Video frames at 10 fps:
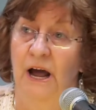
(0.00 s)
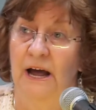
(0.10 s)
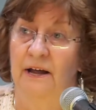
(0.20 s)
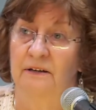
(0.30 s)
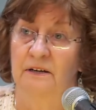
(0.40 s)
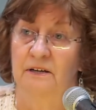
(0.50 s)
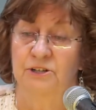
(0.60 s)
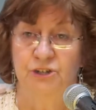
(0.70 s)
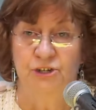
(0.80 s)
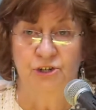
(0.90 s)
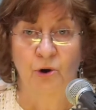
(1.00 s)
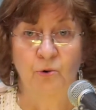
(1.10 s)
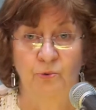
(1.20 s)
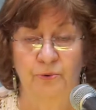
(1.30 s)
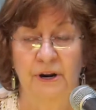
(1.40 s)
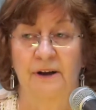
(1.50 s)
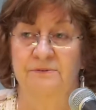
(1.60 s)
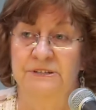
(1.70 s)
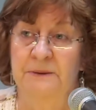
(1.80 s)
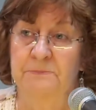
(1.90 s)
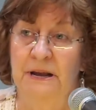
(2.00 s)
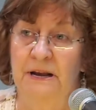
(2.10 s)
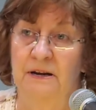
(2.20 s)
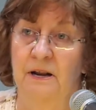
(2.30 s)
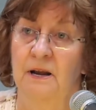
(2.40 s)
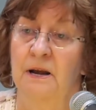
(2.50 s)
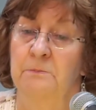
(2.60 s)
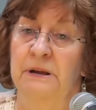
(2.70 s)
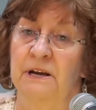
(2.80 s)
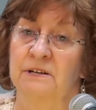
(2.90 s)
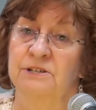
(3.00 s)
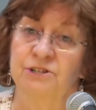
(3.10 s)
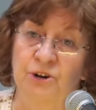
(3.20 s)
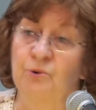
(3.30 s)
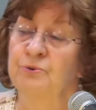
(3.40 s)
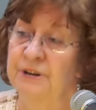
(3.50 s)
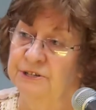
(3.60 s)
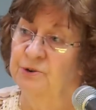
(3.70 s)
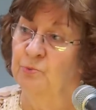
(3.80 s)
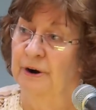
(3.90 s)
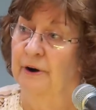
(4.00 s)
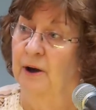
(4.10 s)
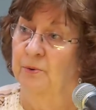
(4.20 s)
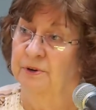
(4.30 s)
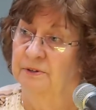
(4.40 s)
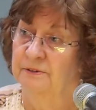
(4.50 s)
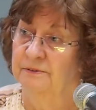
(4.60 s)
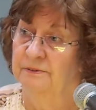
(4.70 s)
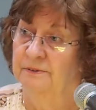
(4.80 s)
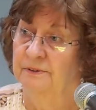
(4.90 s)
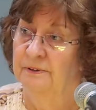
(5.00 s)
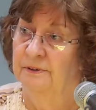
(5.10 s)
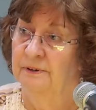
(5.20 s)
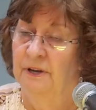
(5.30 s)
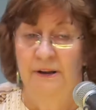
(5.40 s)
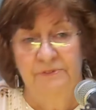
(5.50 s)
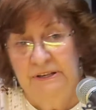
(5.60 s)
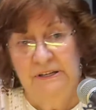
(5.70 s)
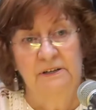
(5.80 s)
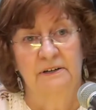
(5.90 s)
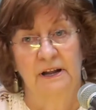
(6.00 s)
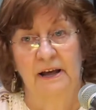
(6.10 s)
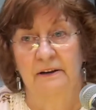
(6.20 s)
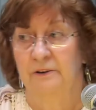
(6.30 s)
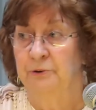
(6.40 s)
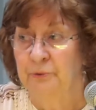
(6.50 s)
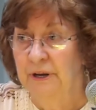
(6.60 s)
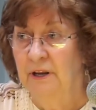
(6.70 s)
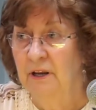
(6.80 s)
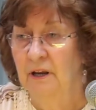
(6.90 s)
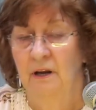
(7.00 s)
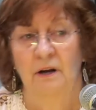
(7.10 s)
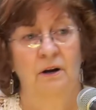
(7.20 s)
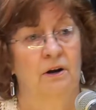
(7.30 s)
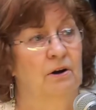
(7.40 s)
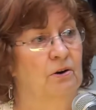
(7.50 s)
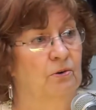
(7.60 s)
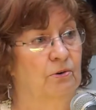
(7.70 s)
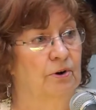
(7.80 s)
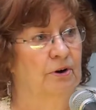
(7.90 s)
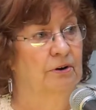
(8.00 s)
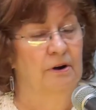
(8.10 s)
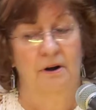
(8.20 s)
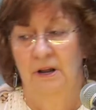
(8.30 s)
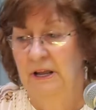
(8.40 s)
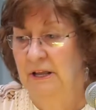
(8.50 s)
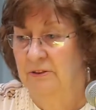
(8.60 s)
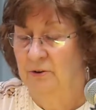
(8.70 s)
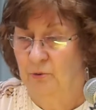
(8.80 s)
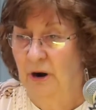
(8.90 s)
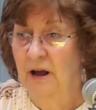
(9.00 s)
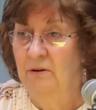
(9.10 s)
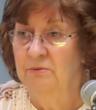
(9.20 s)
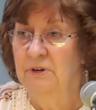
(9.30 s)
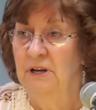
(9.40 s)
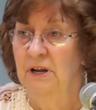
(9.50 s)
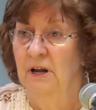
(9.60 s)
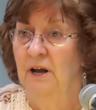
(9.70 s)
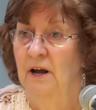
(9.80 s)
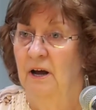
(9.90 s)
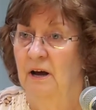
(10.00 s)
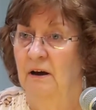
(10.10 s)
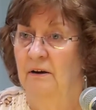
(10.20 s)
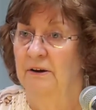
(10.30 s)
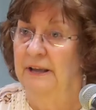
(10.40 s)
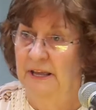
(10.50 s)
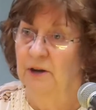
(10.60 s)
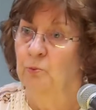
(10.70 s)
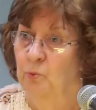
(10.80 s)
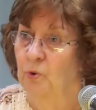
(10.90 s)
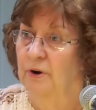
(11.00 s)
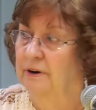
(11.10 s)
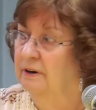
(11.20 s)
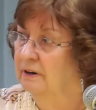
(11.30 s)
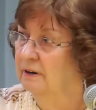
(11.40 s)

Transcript: on stone of some kind, because stone doesn't wear out. If they did it on a tree or in the ground, it would